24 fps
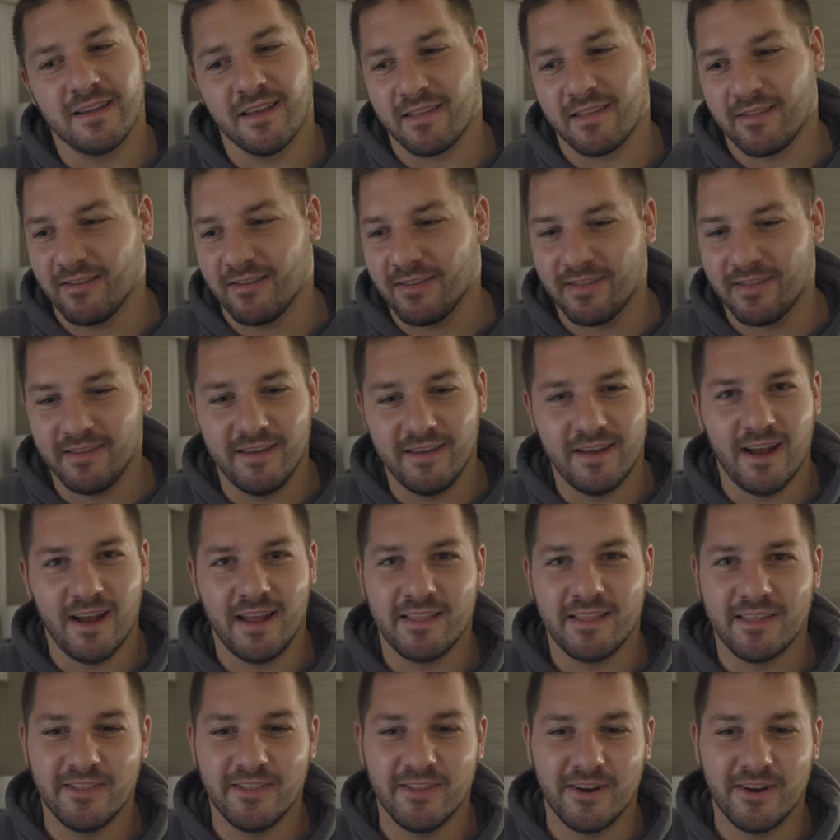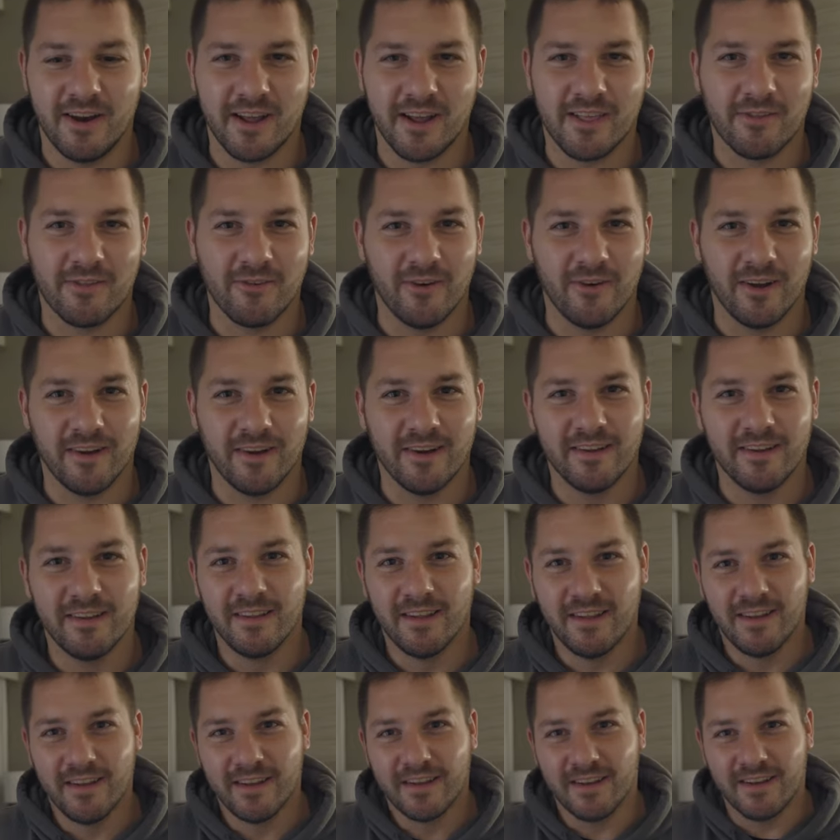guess I'll see you guys in the next one.
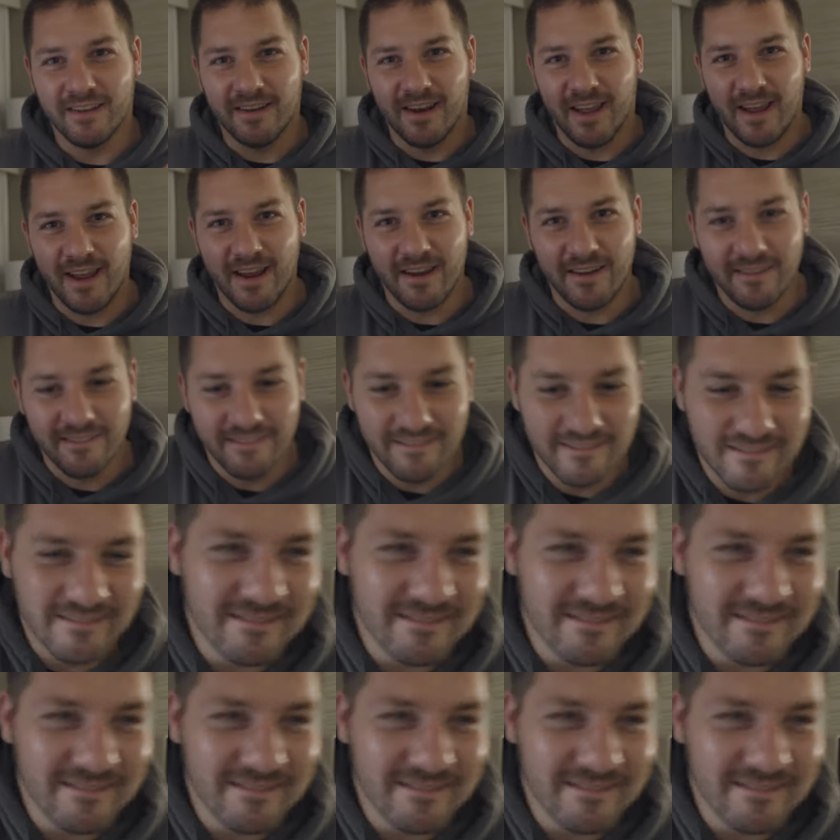Good night.